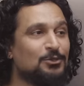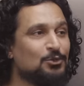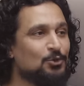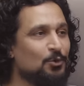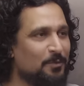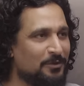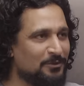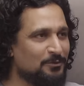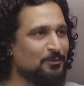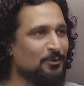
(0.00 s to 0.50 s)

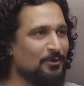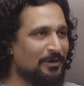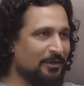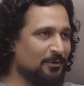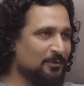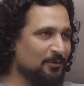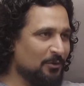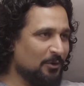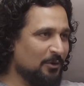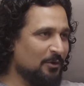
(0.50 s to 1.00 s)
so much more,
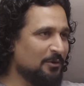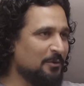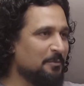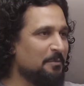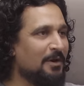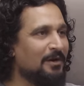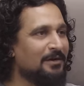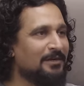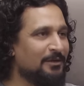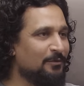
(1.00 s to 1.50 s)
like you're talking about
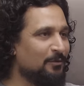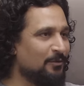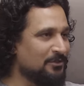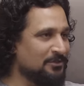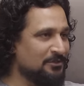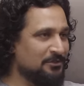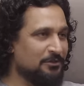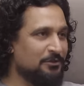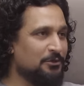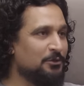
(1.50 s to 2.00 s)
the Multi
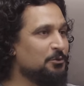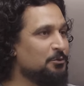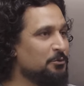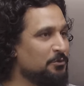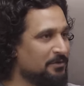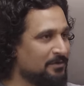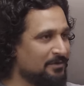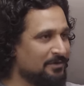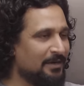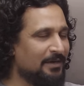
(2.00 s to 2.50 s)
versus the
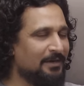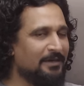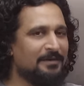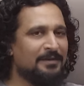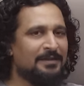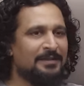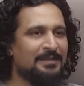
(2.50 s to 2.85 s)
Duke, right?